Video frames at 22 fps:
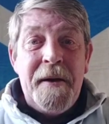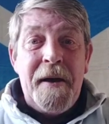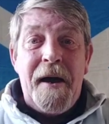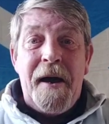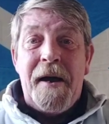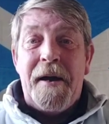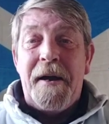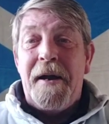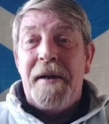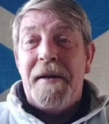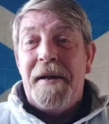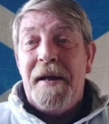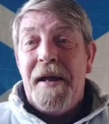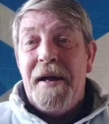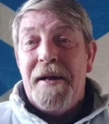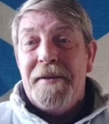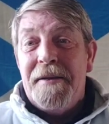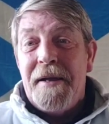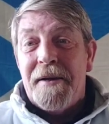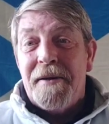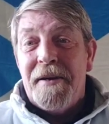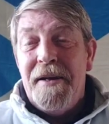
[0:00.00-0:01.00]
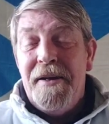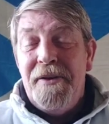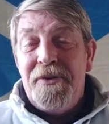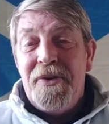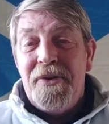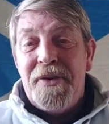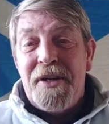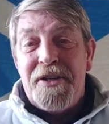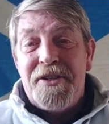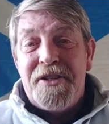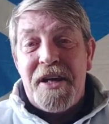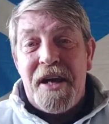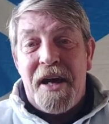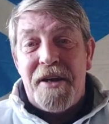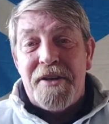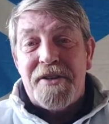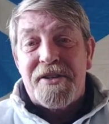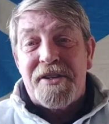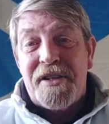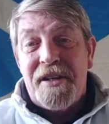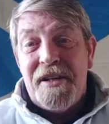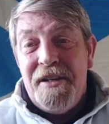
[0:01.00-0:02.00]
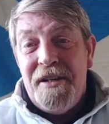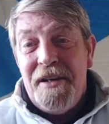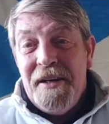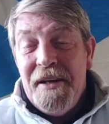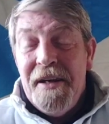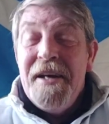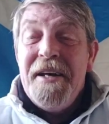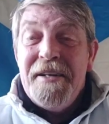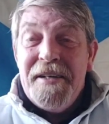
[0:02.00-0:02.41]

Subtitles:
And at the end of reading out the charge sheet,